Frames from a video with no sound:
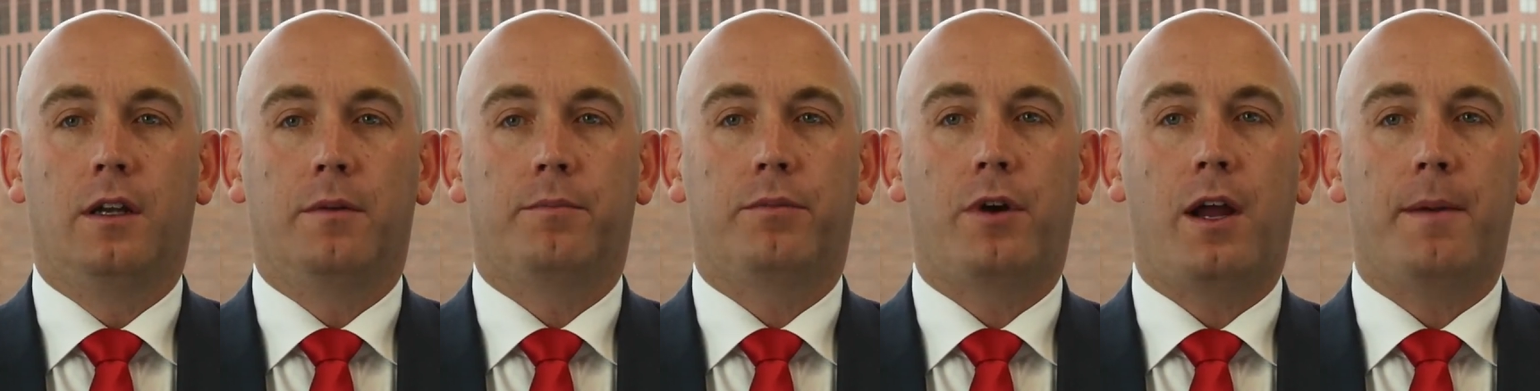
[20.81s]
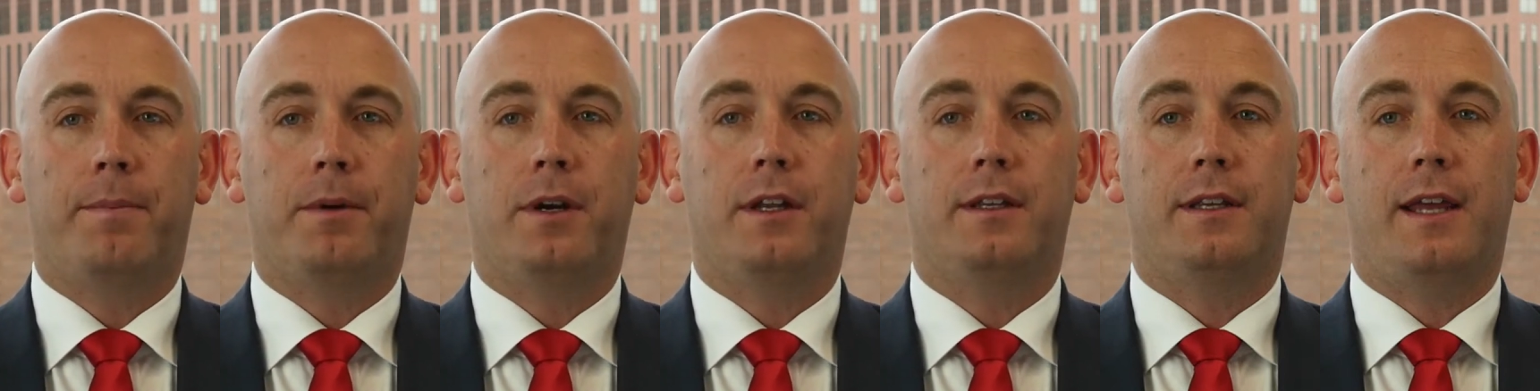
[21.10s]

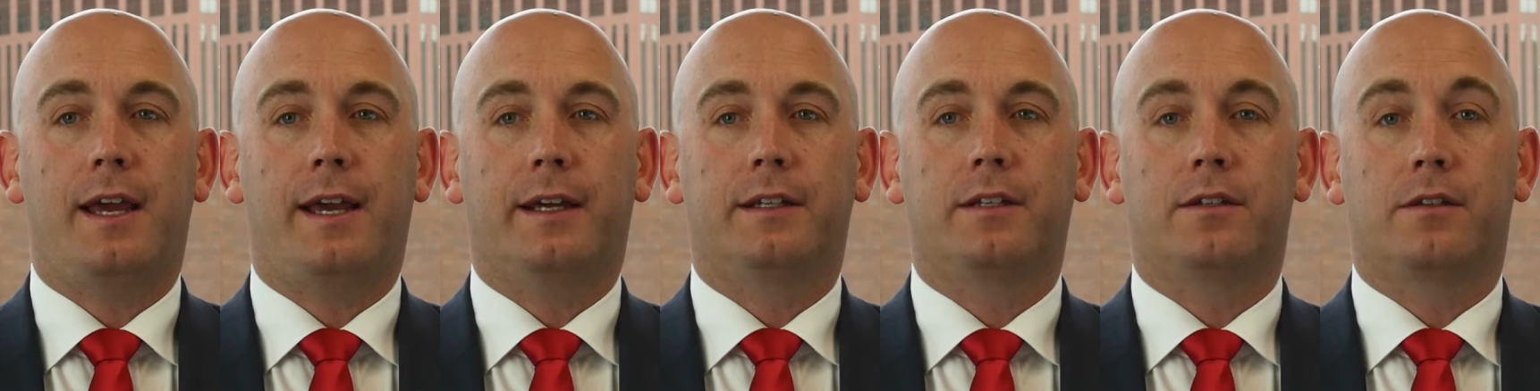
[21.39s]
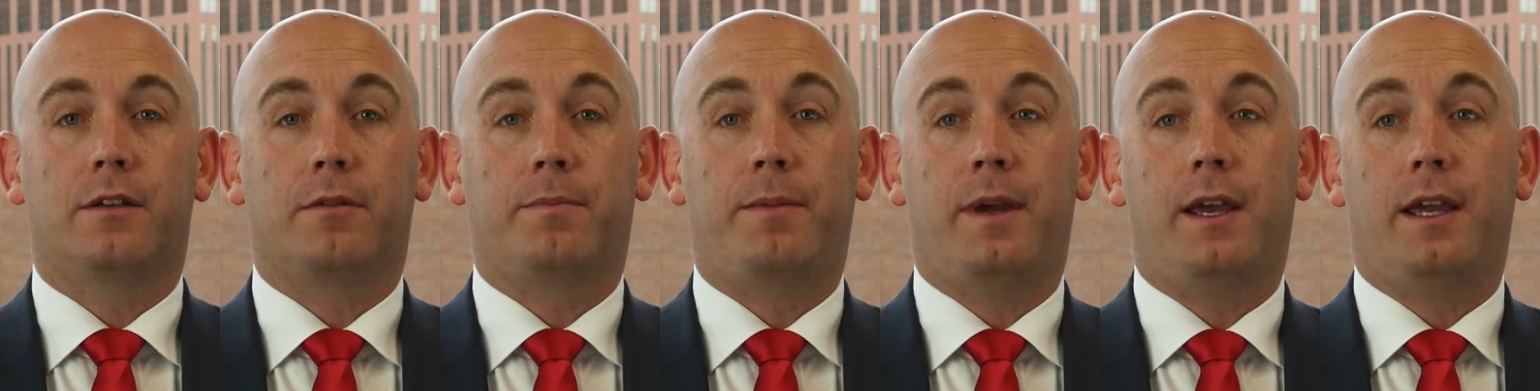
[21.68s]
Property
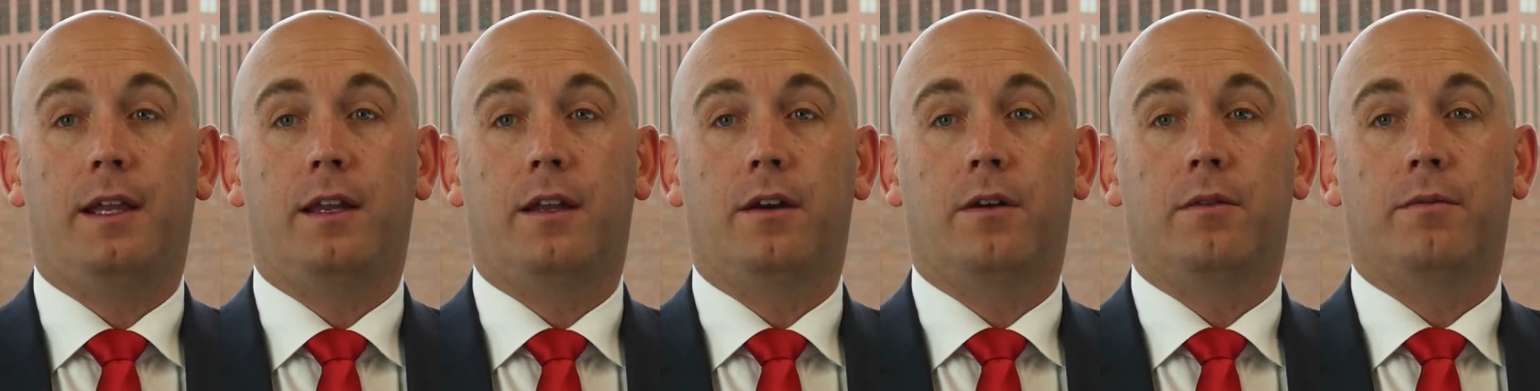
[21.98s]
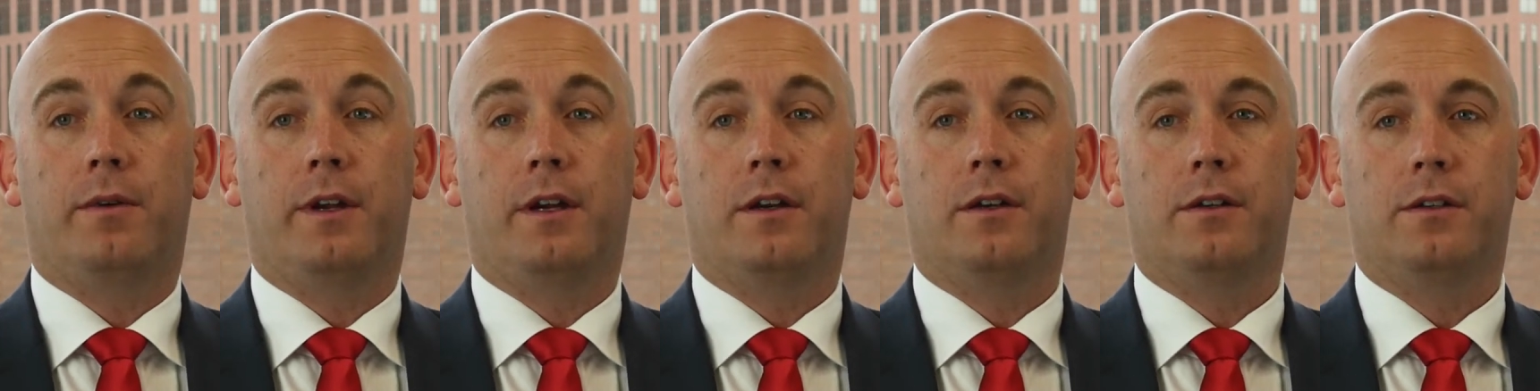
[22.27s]
taxes are paid in
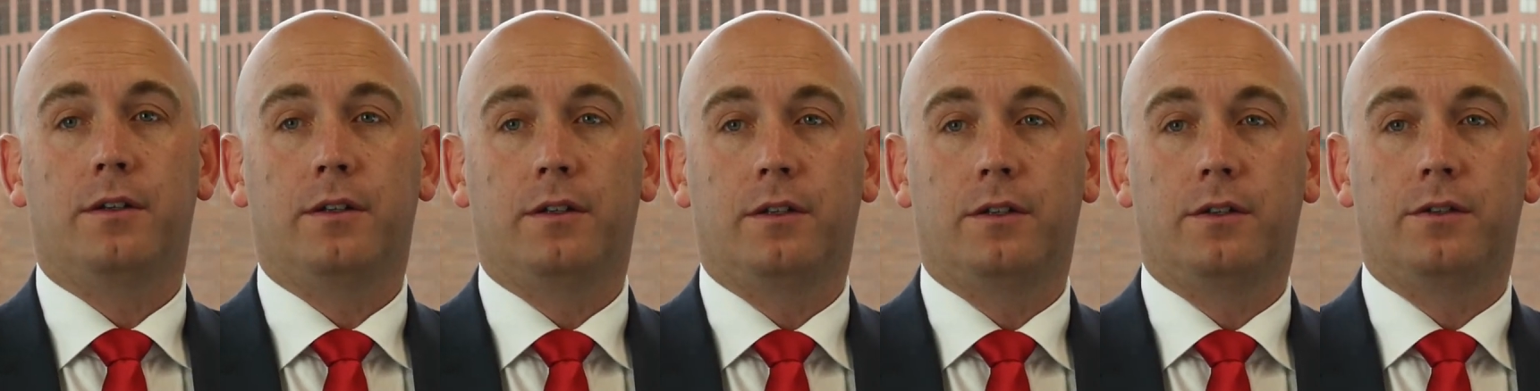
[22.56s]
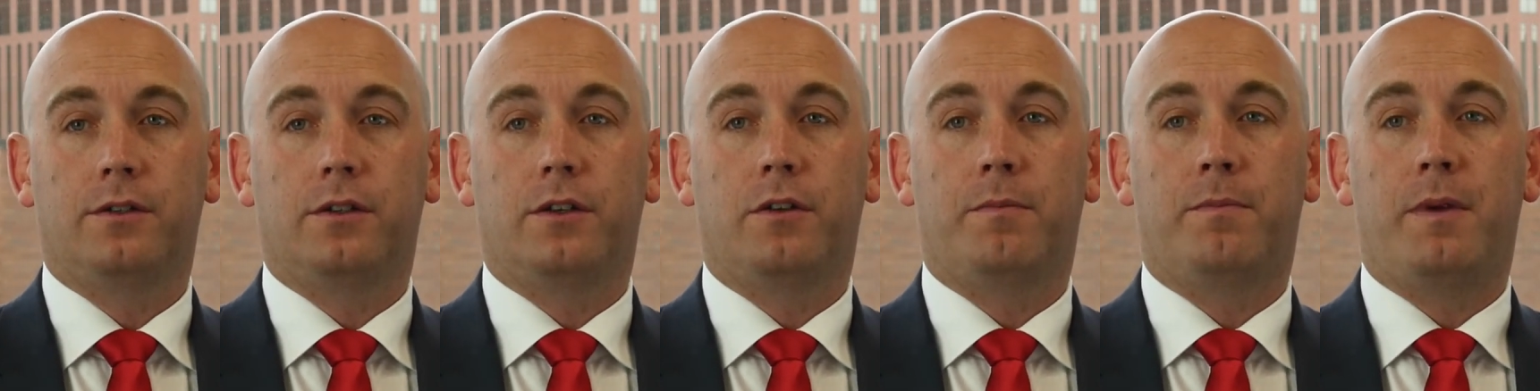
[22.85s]
arrears,
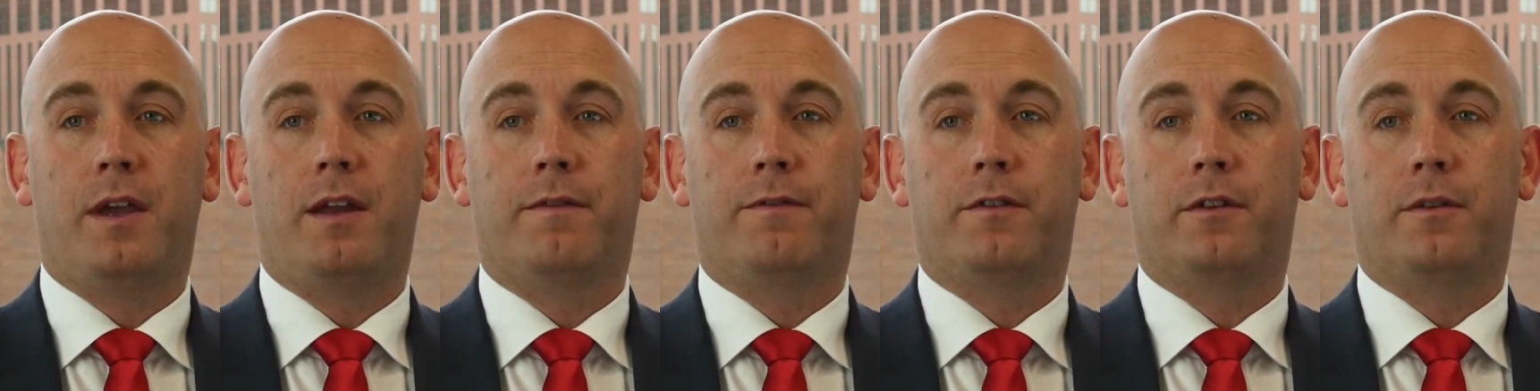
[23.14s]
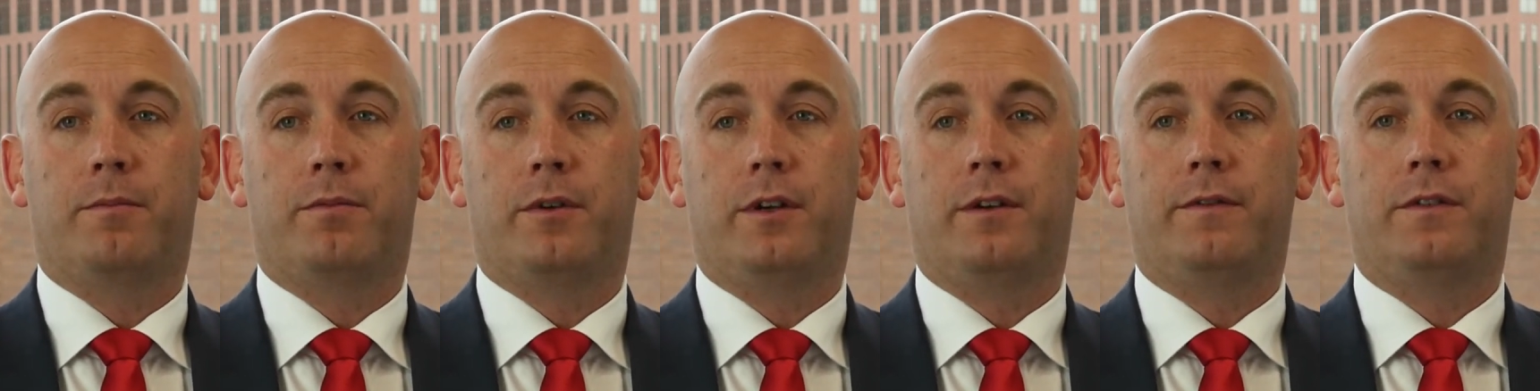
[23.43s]
so you pay for
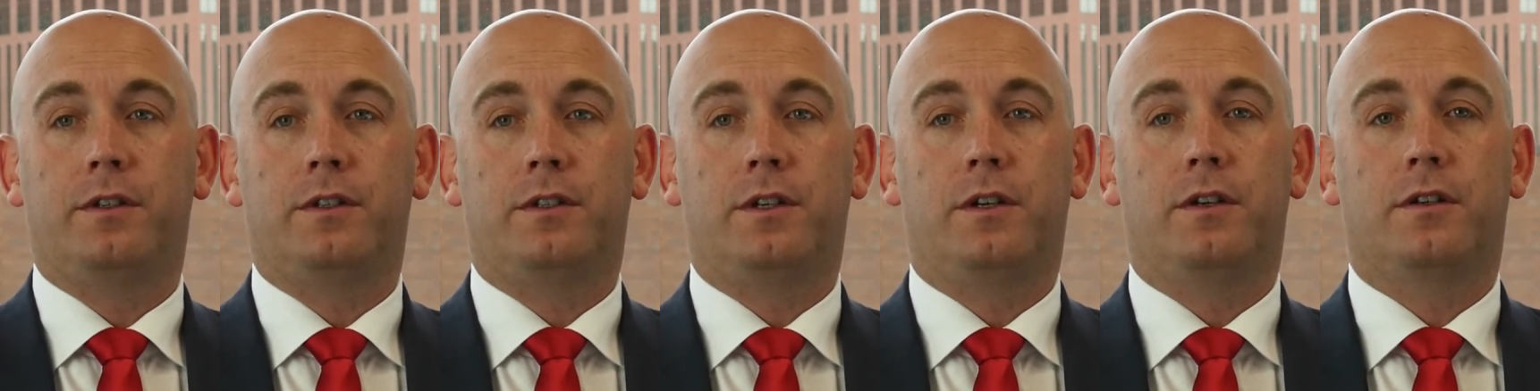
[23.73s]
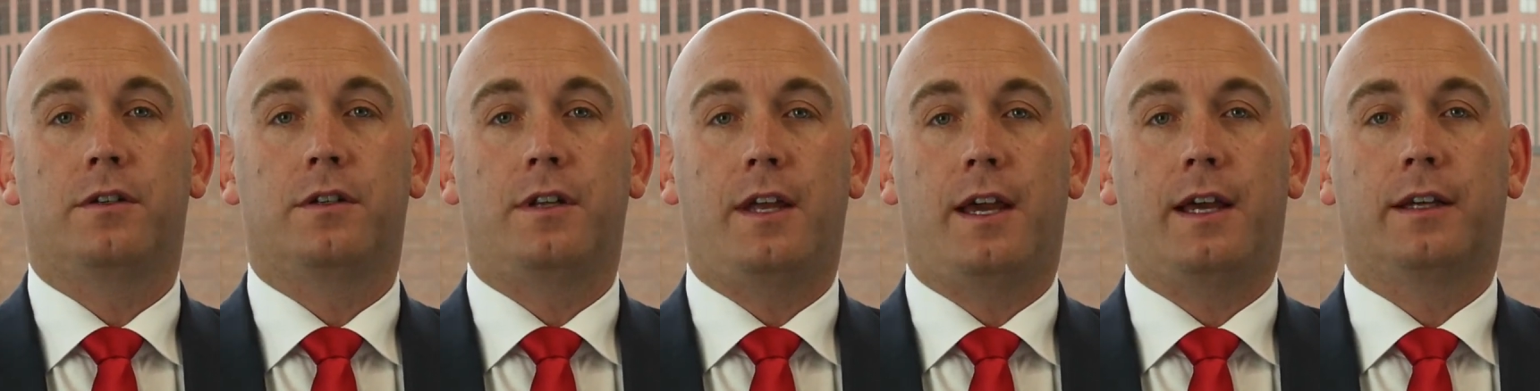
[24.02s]
the previous
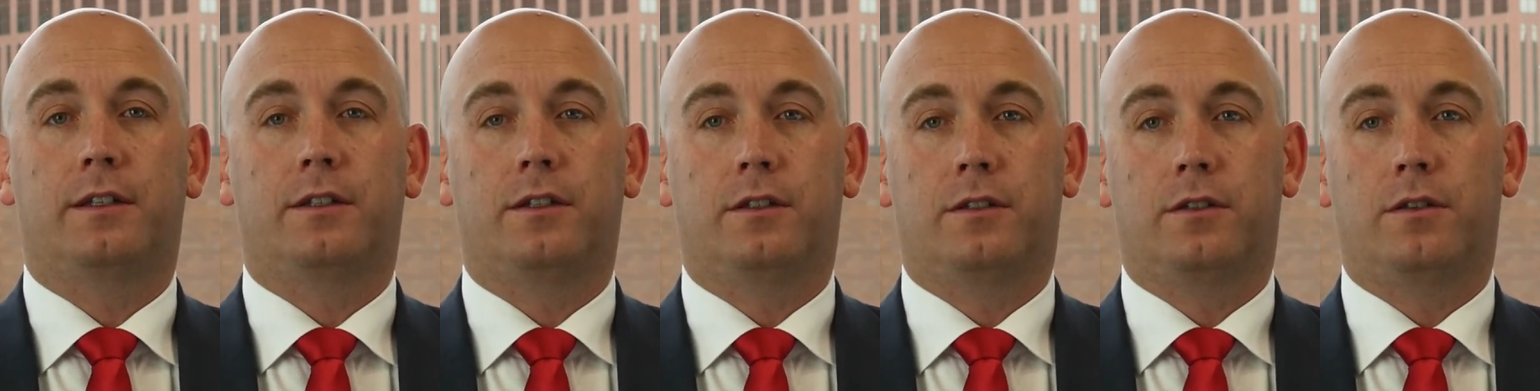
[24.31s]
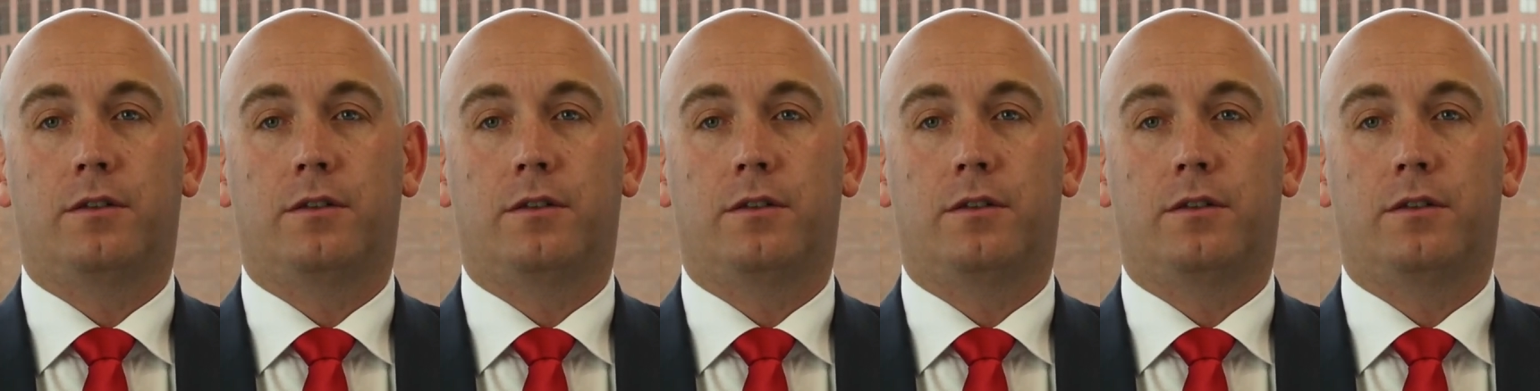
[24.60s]
year's taxes.